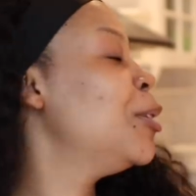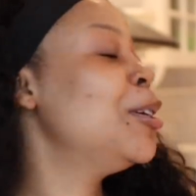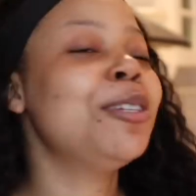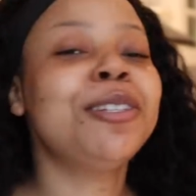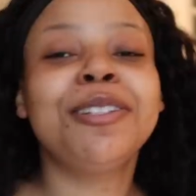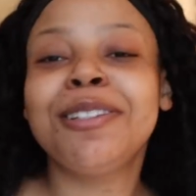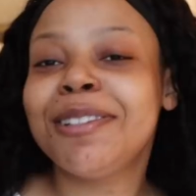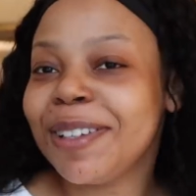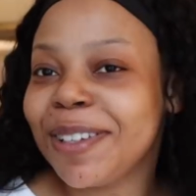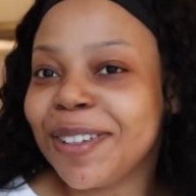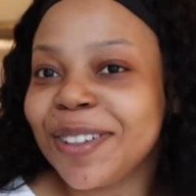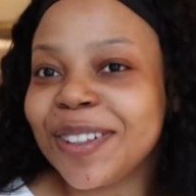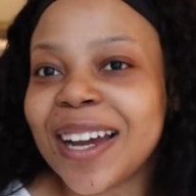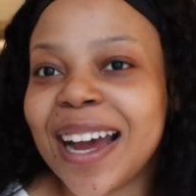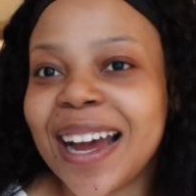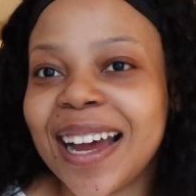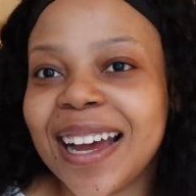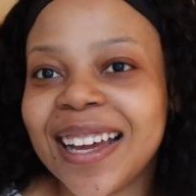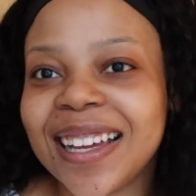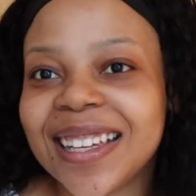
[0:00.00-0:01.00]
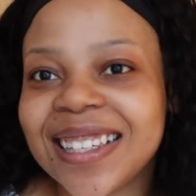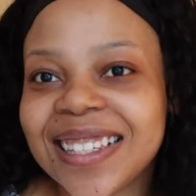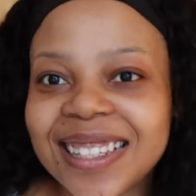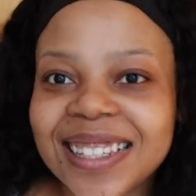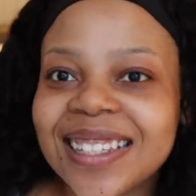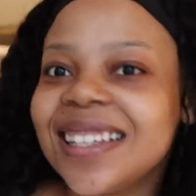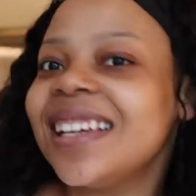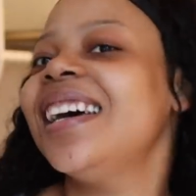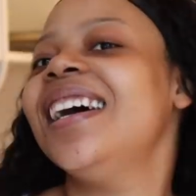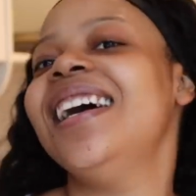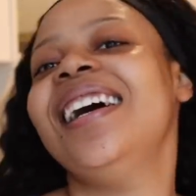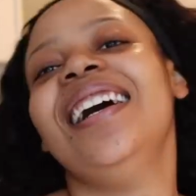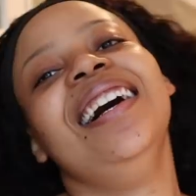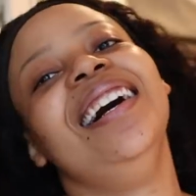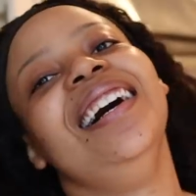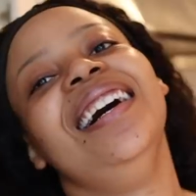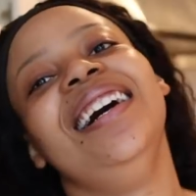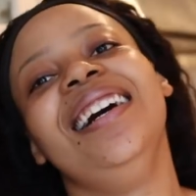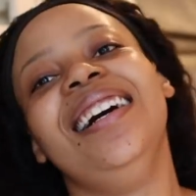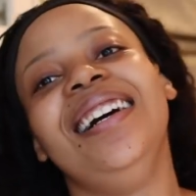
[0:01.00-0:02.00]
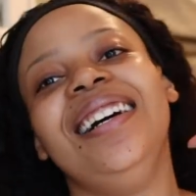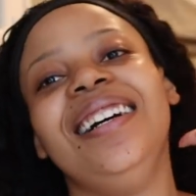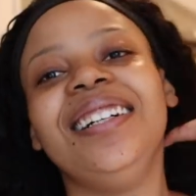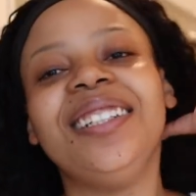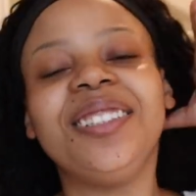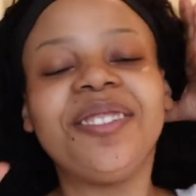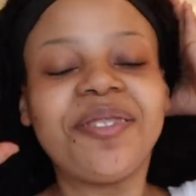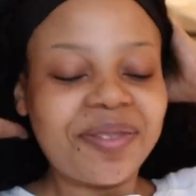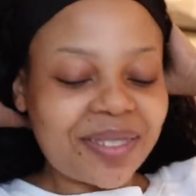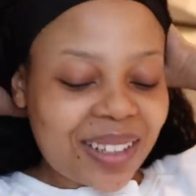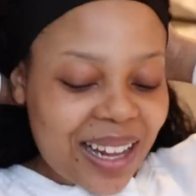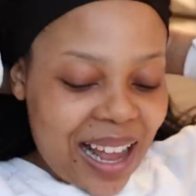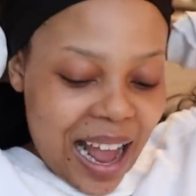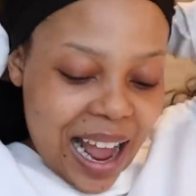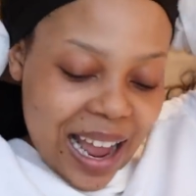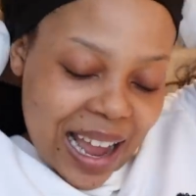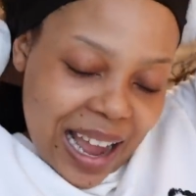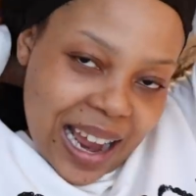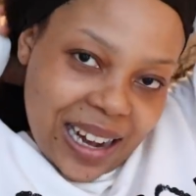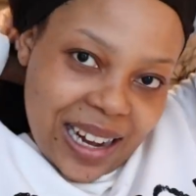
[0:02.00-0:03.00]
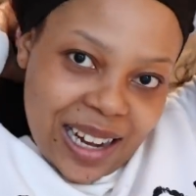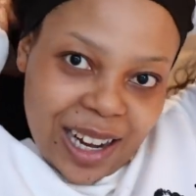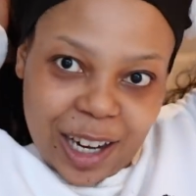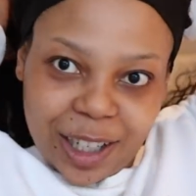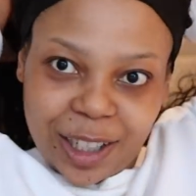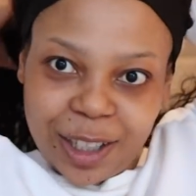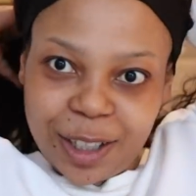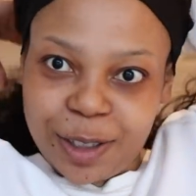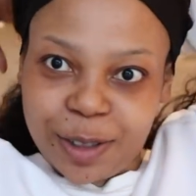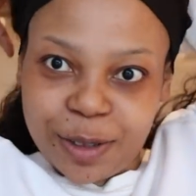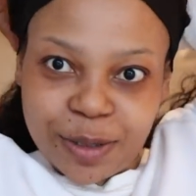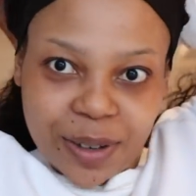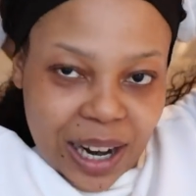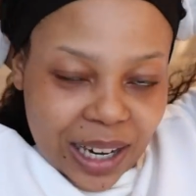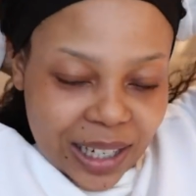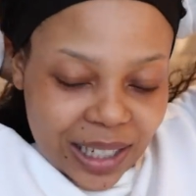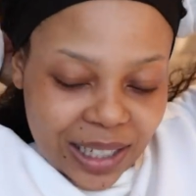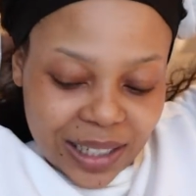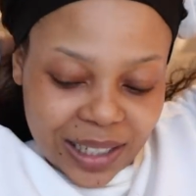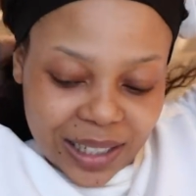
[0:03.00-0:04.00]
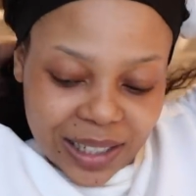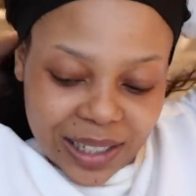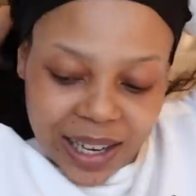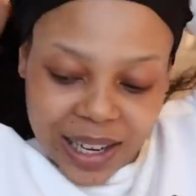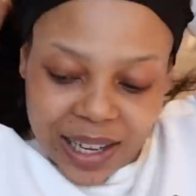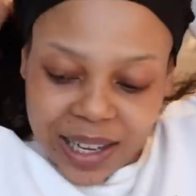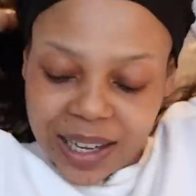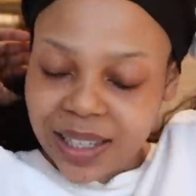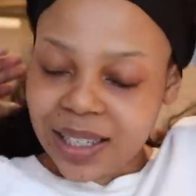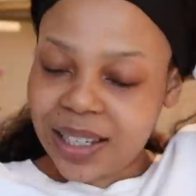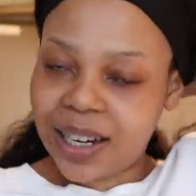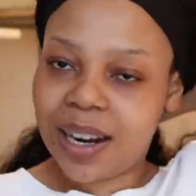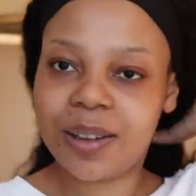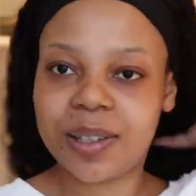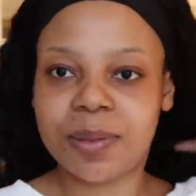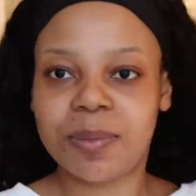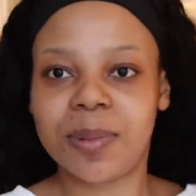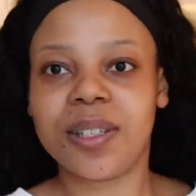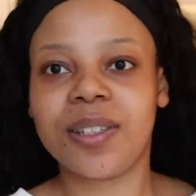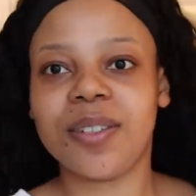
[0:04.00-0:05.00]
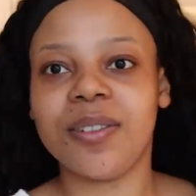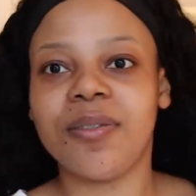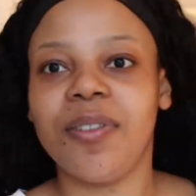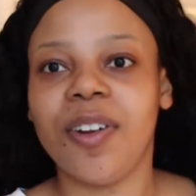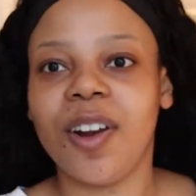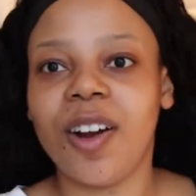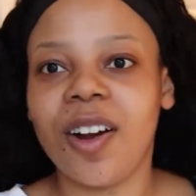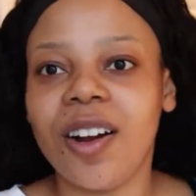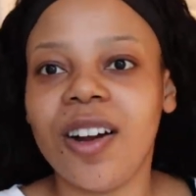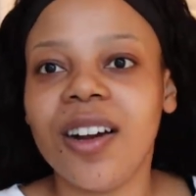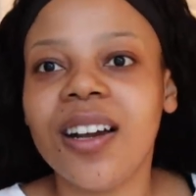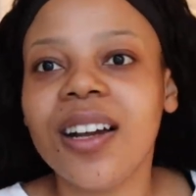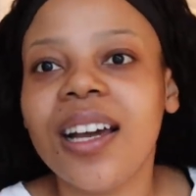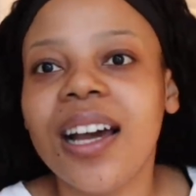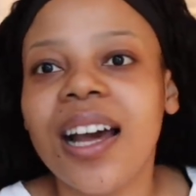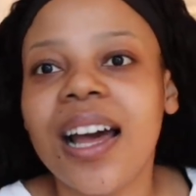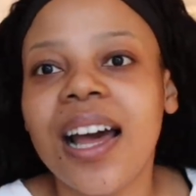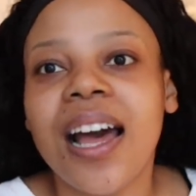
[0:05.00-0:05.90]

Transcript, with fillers: seen you guys um, i have a lot to do actually yesterday i was meant to vlog